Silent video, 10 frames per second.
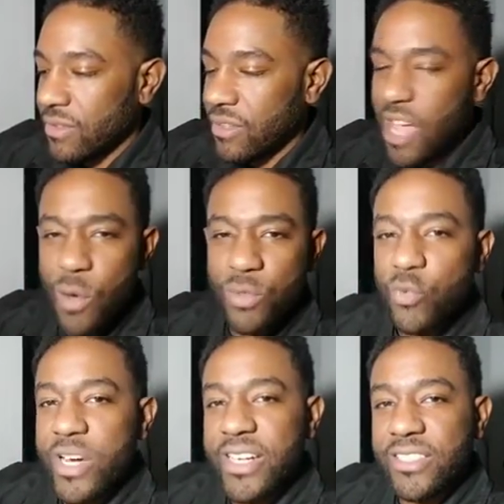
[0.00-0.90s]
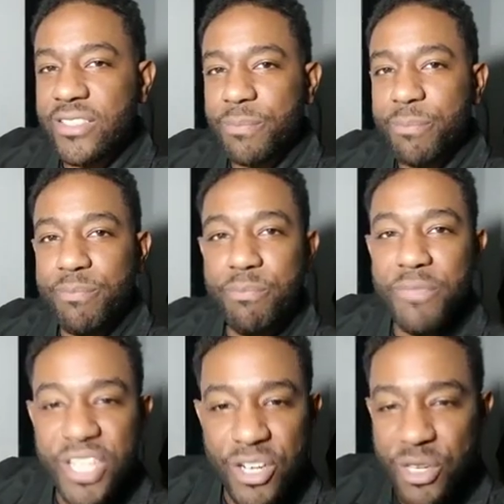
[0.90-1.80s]
Y'all was raised to
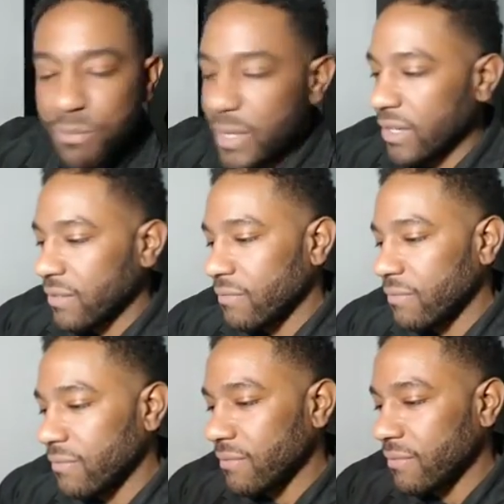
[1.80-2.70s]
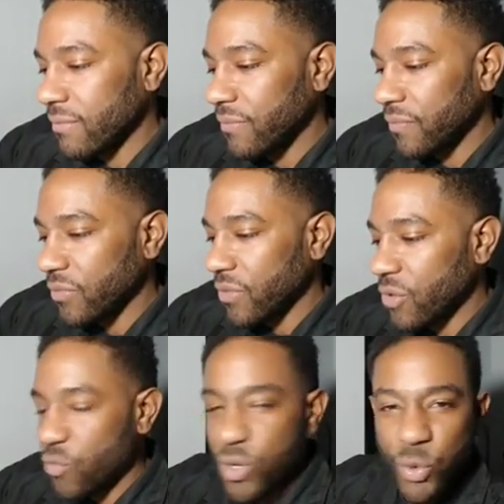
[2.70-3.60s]
deal with men.
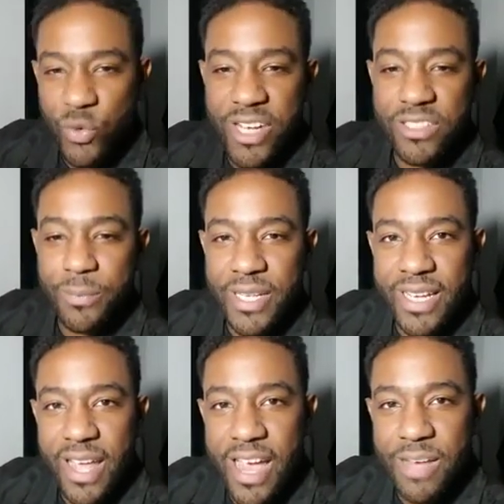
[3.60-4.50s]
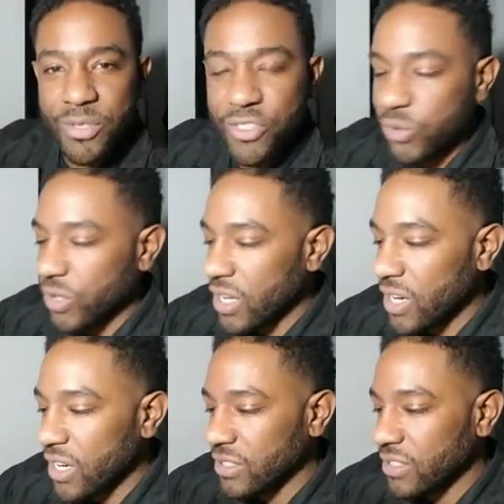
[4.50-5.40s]
We was raised to play games and shoot
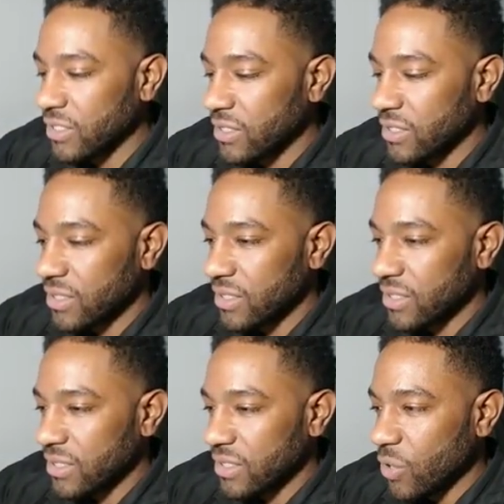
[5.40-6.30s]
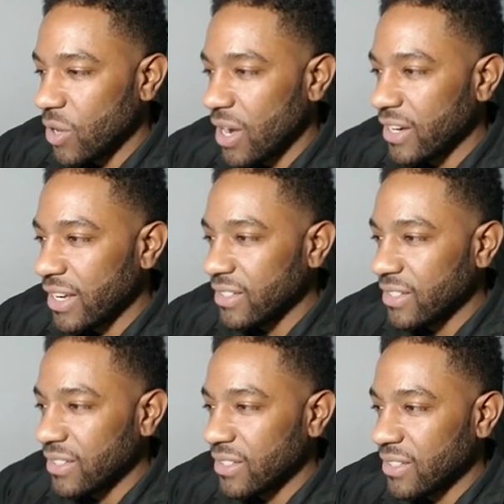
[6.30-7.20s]
guns and do all that.
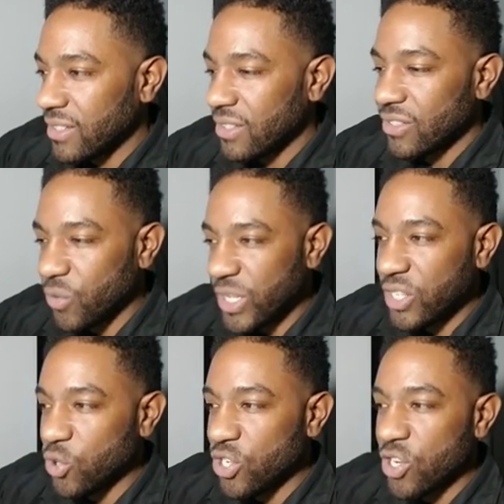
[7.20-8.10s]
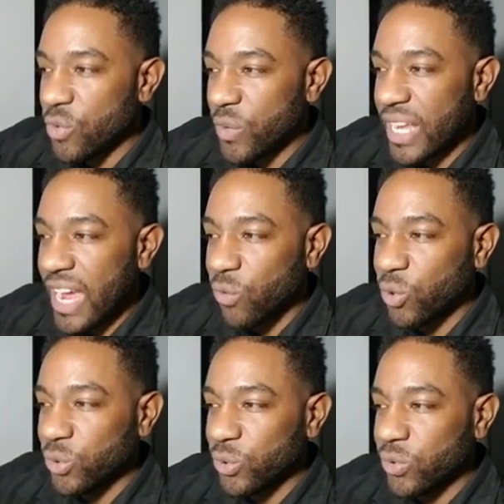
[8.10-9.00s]
So we do good when we got
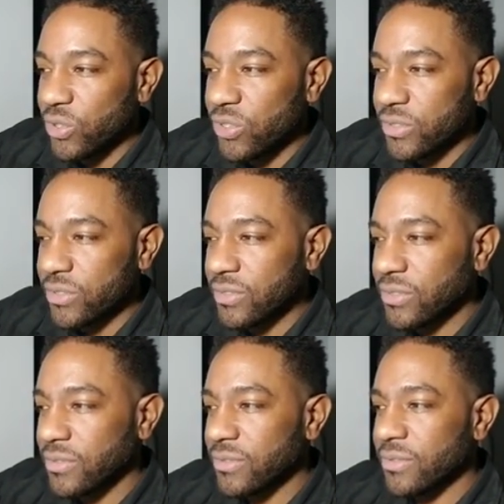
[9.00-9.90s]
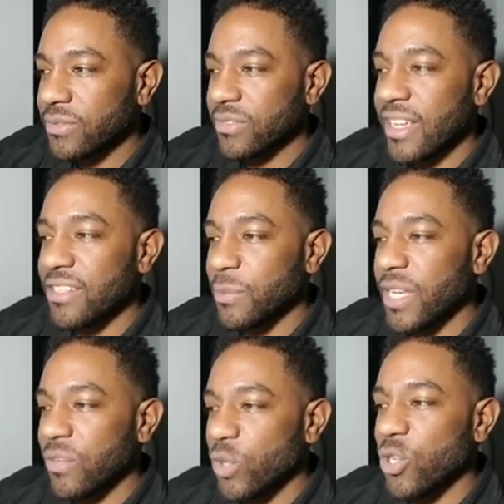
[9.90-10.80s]
rules. As
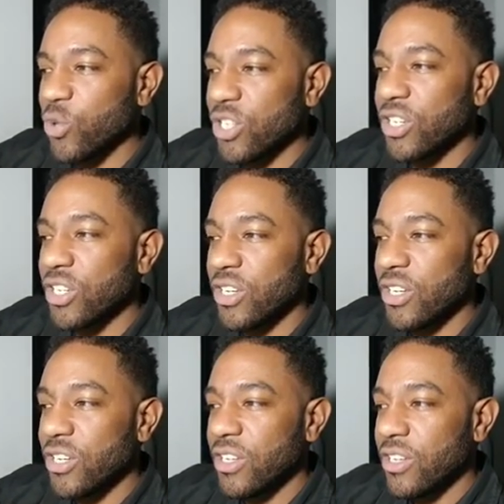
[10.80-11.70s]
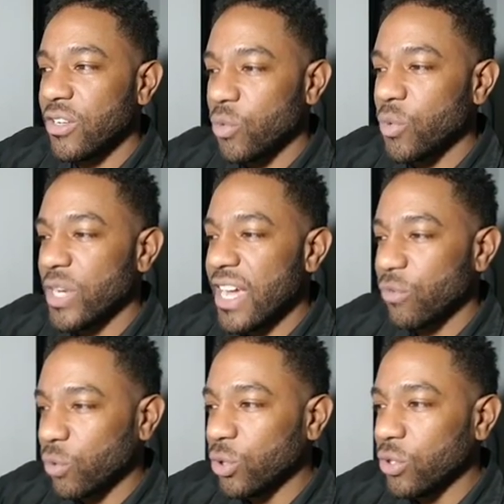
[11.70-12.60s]
men, we do good when we
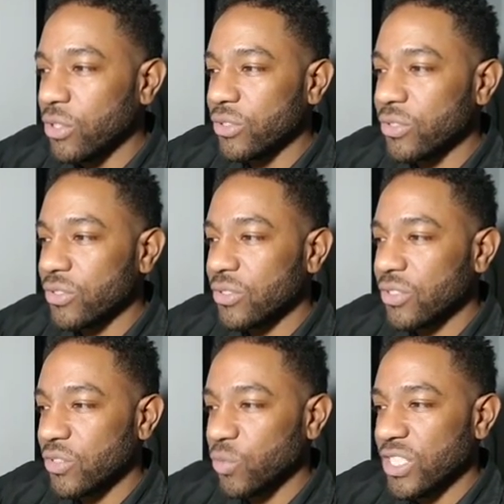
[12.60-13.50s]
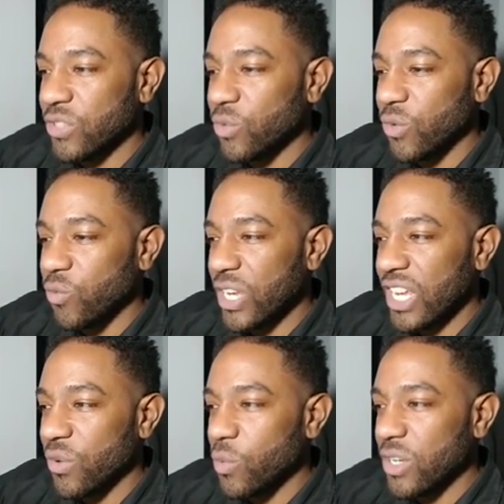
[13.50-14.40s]
have rules because we just want to
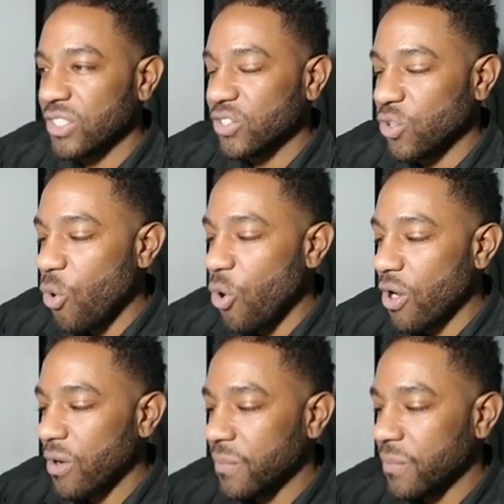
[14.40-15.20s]
win. We want to score.